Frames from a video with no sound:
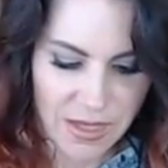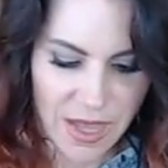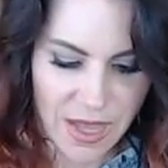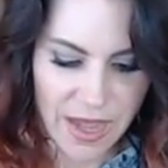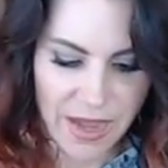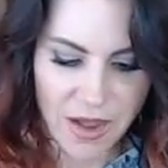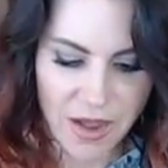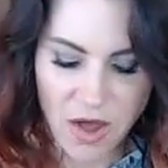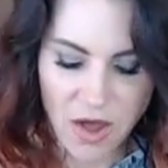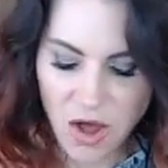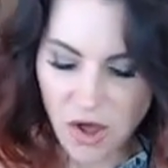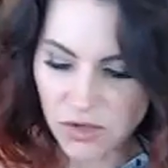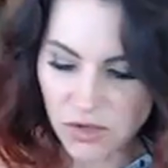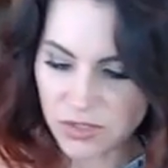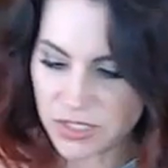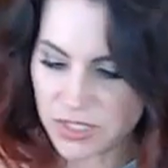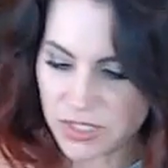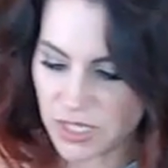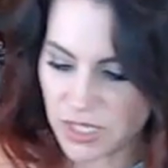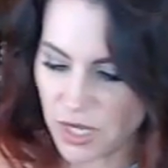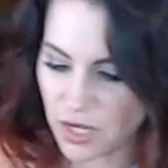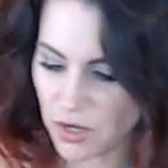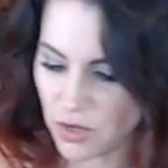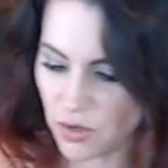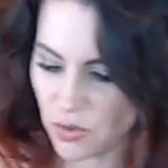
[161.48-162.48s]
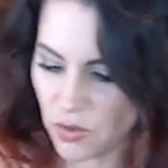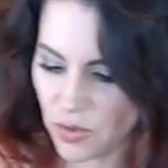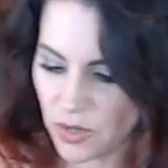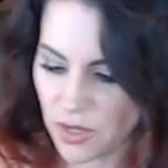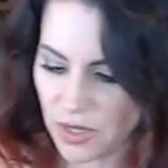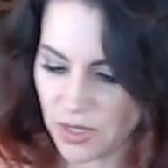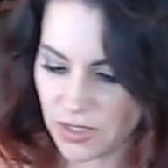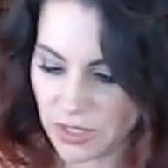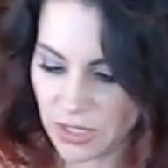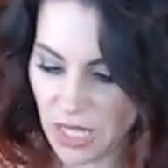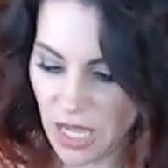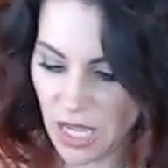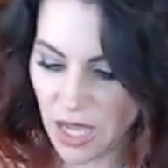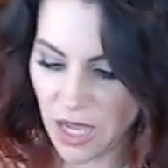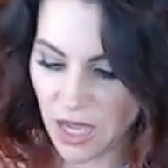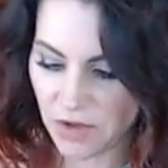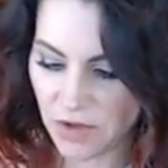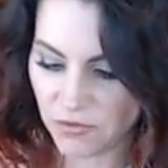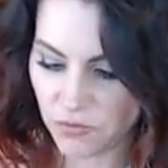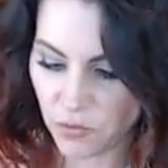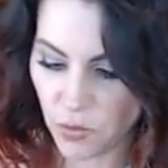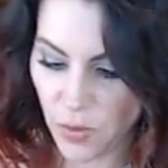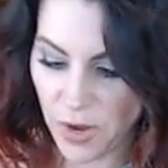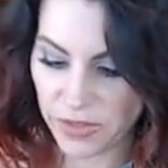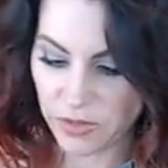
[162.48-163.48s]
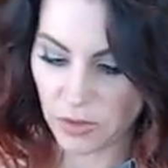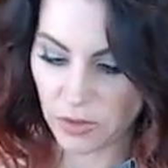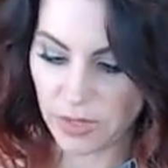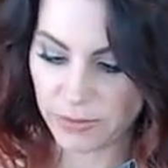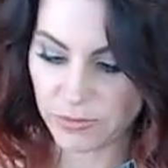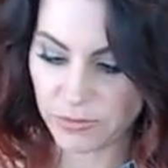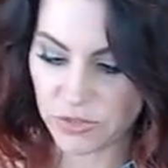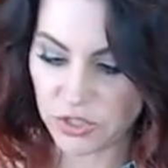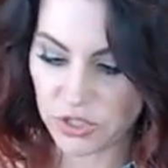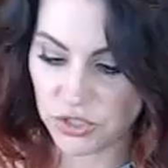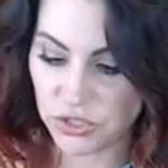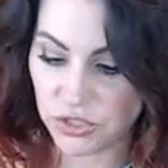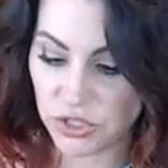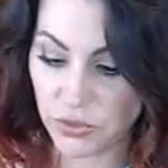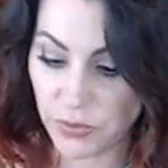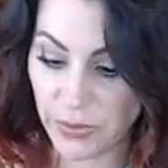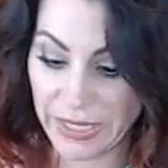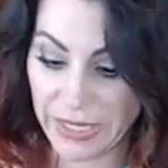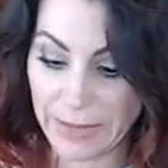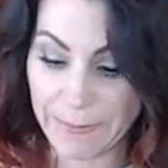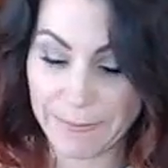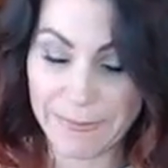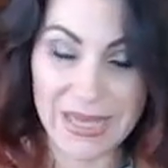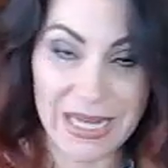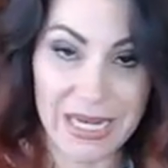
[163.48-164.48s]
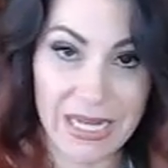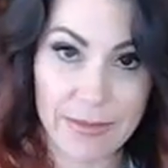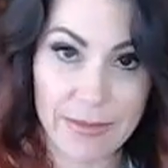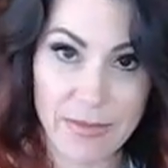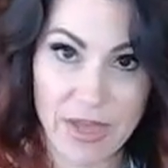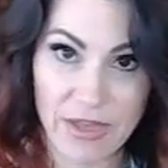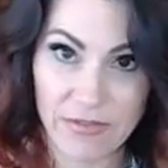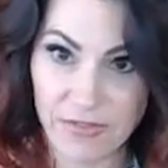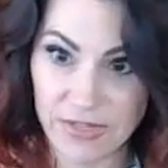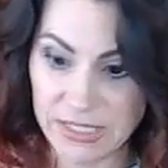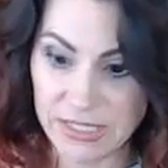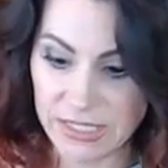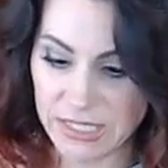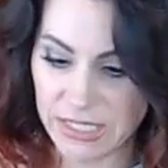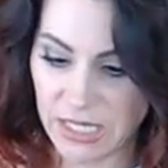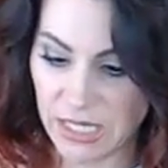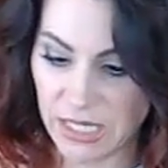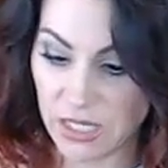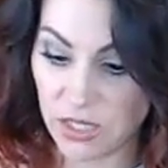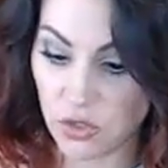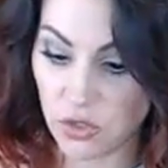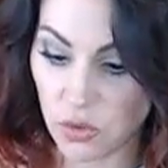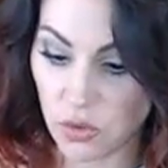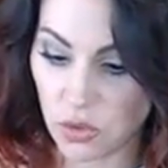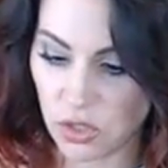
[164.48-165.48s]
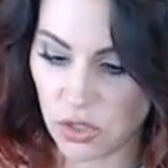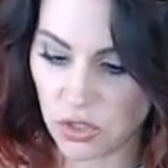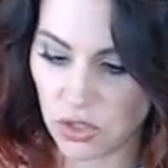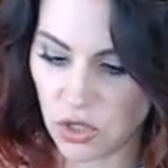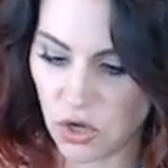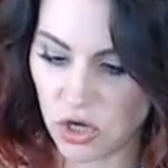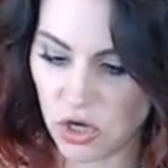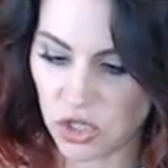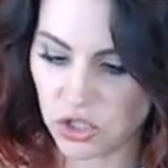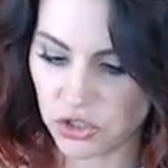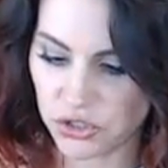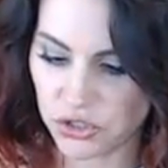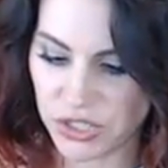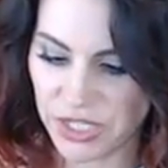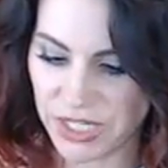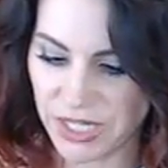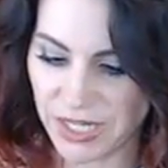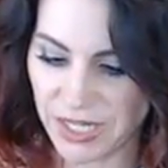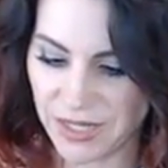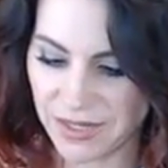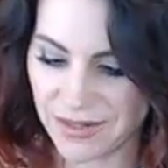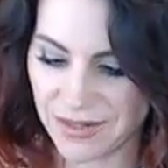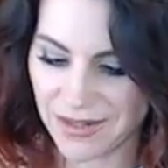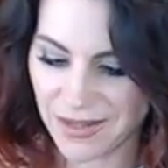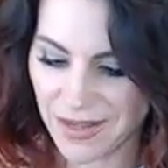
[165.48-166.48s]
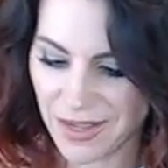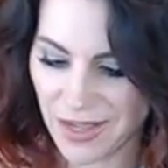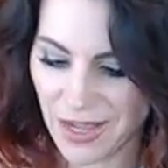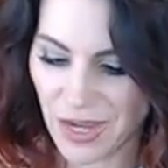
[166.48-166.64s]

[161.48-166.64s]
I also love, whether I'm doing a mini muffin tin or a larger tin,